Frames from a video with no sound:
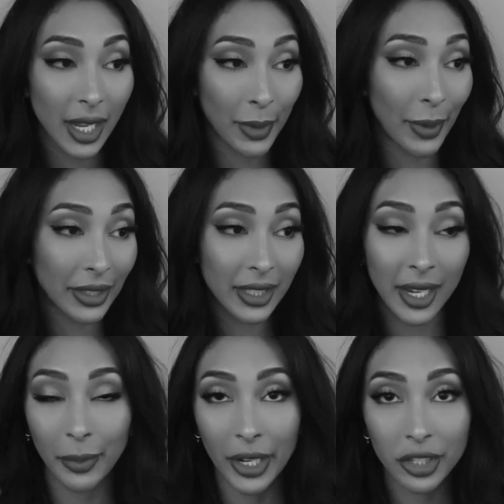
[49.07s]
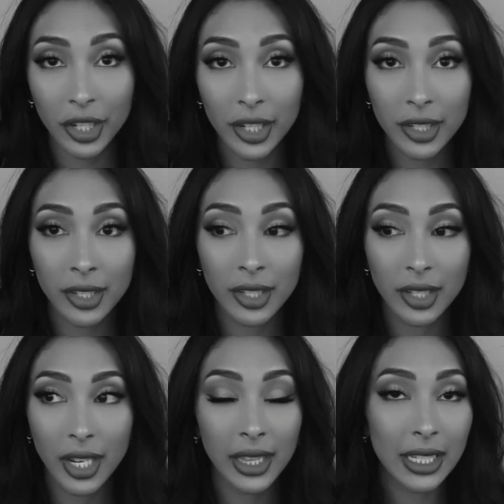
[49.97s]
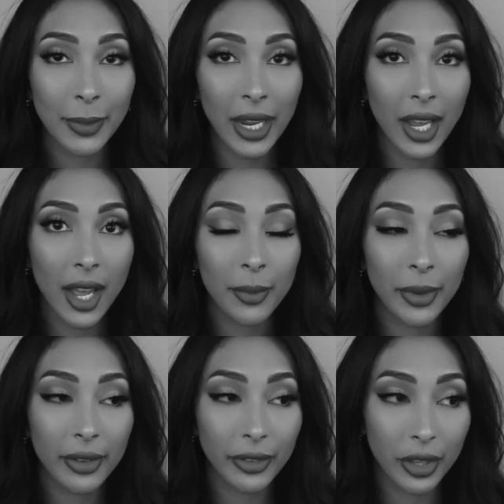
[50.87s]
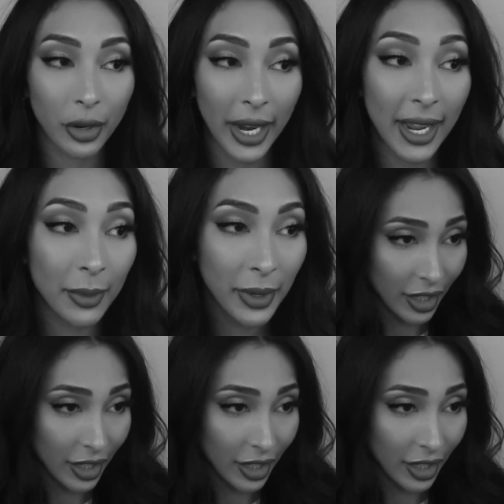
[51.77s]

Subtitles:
I'm about to take pictures in this makeup for the gram.